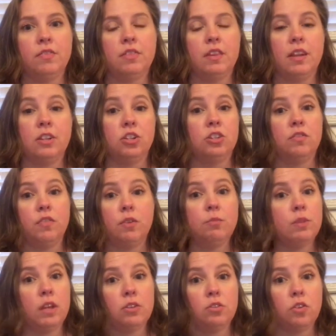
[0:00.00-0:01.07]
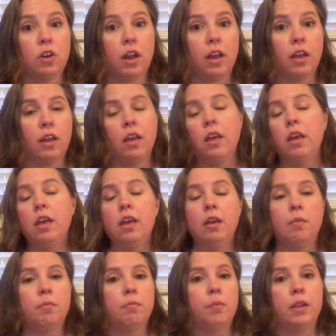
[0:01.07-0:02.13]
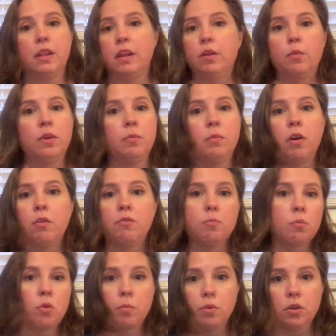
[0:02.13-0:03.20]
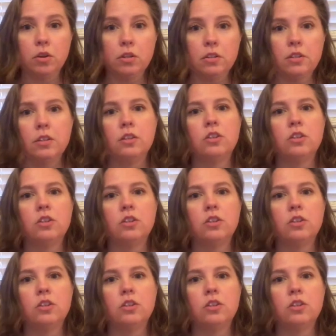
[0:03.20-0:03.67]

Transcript: that I just filmed yesterday, but then I went and bought more books.